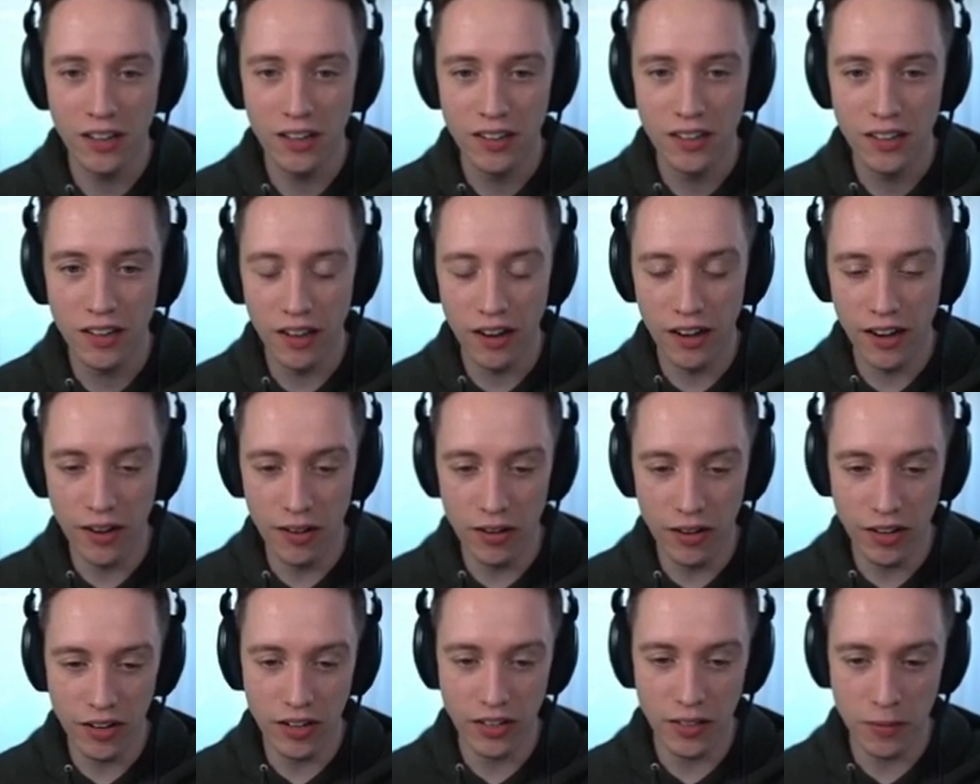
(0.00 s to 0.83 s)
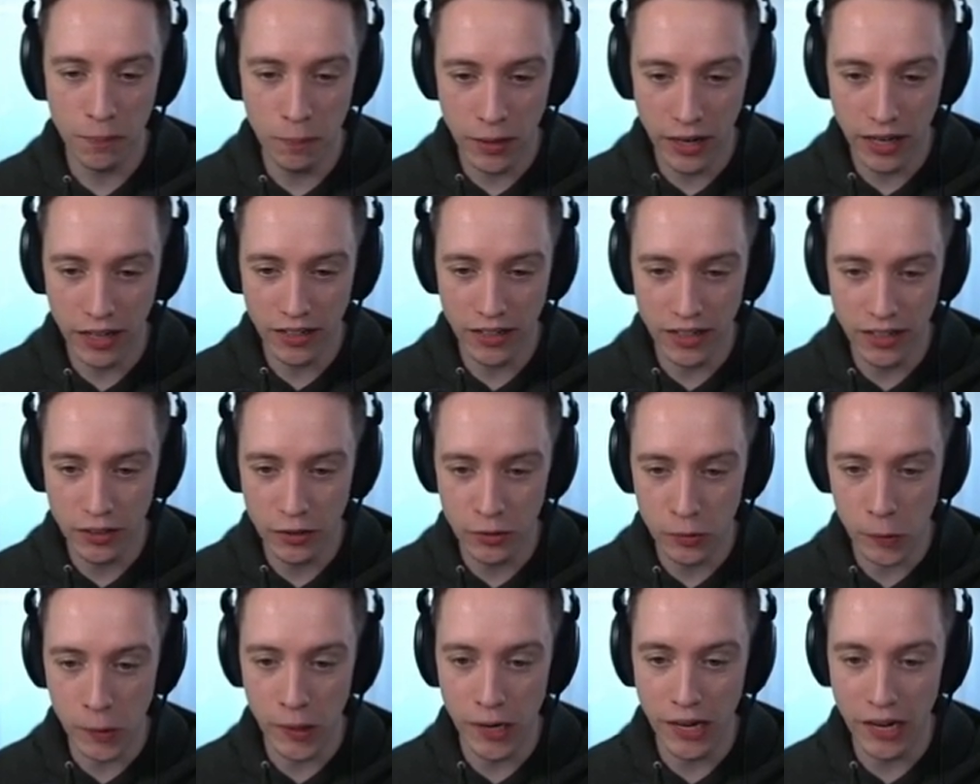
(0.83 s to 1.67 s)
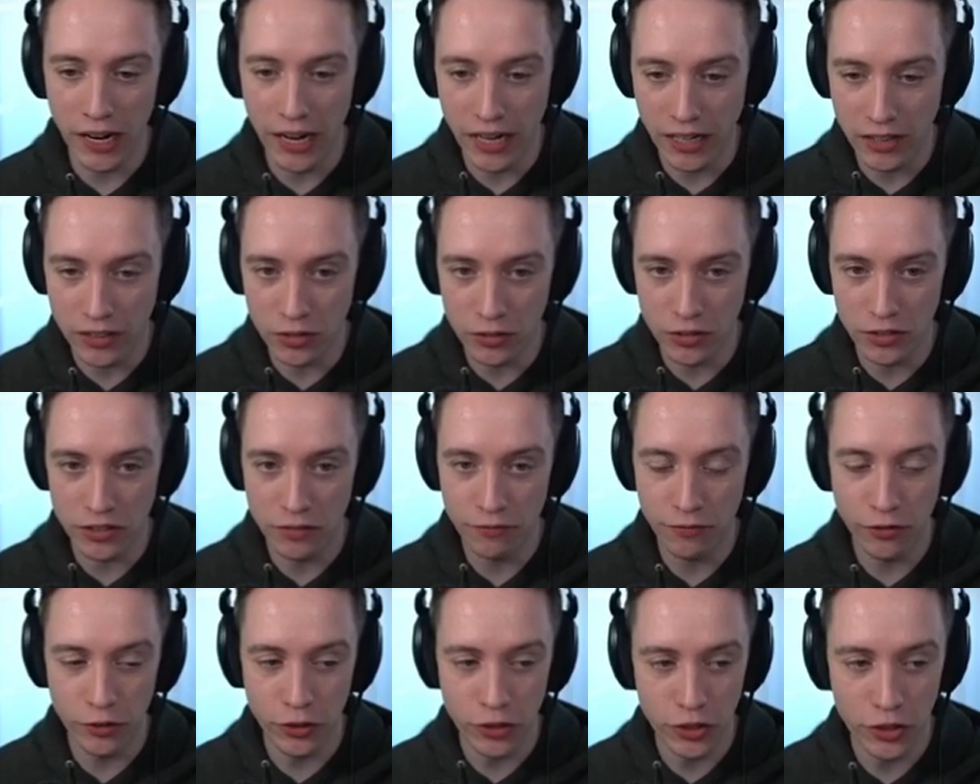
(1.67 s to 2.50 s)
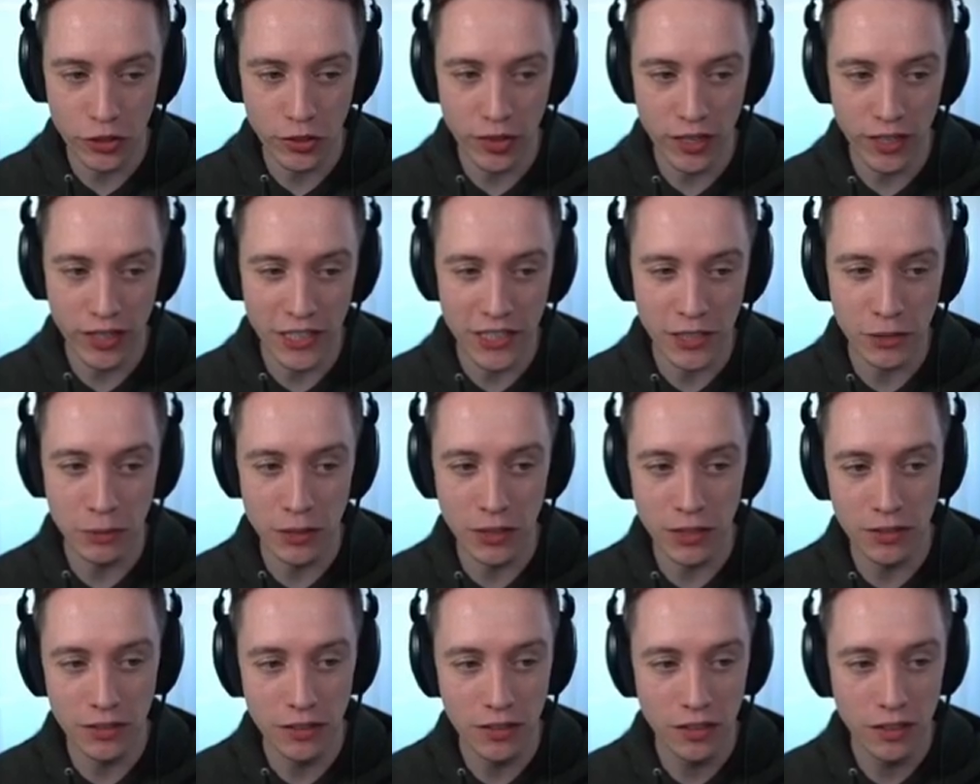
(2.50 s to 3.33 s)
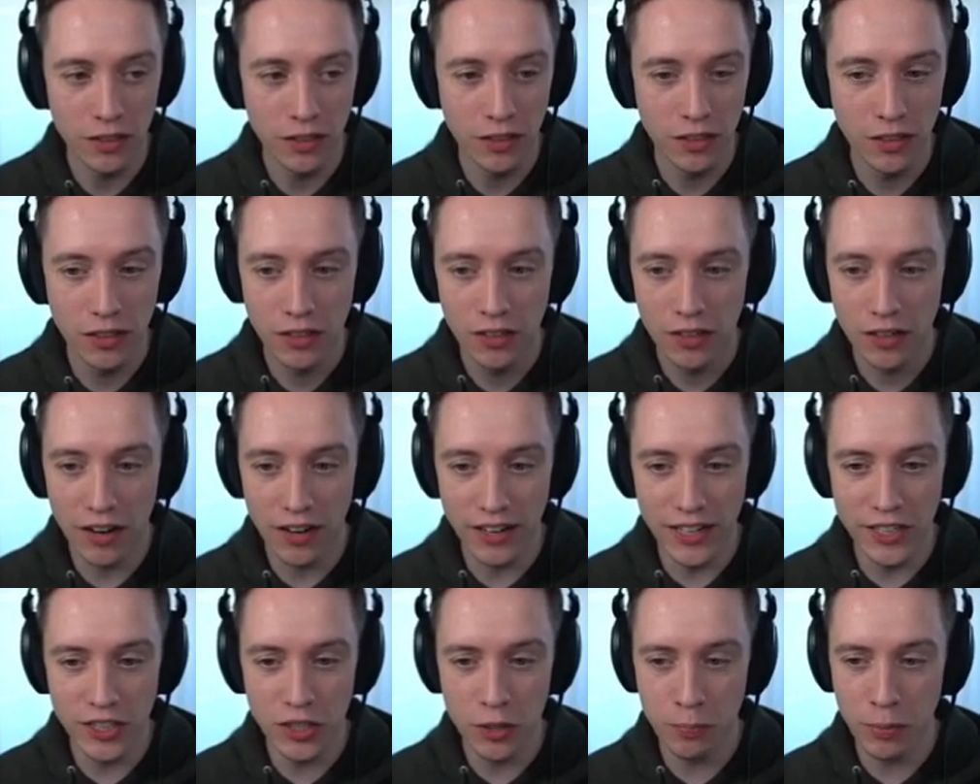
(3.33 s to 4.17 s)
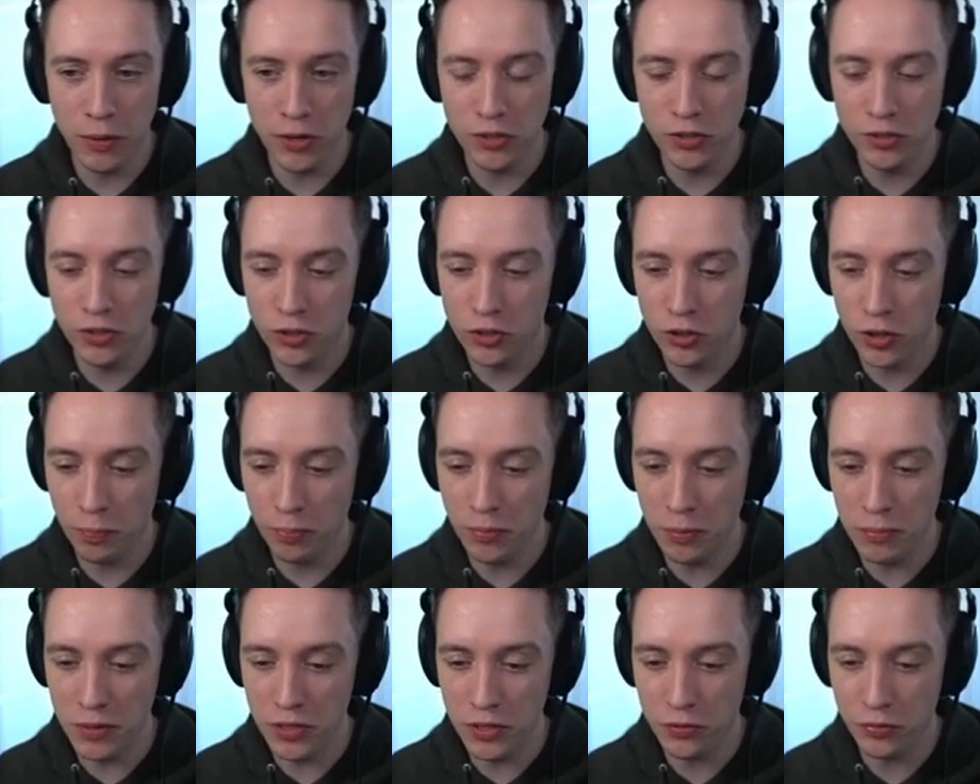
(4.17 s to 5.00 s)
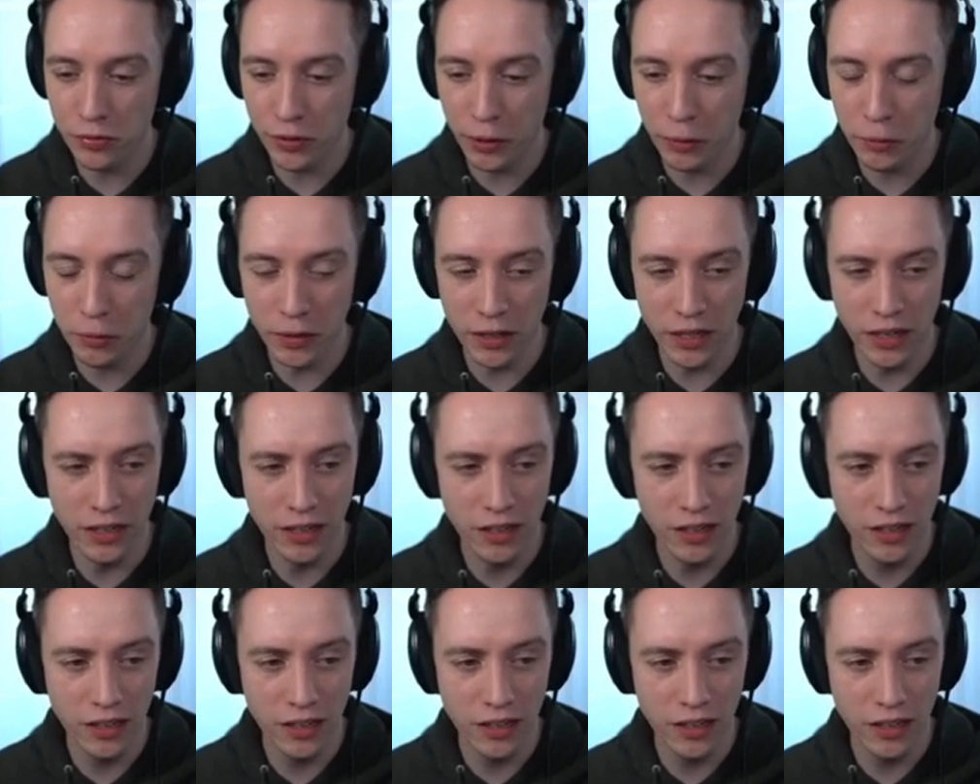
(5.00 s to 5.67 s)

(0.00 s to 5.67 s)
And now I got the Black Knight Great Axe on the first try as well. Are they supposed to drop them this frequently?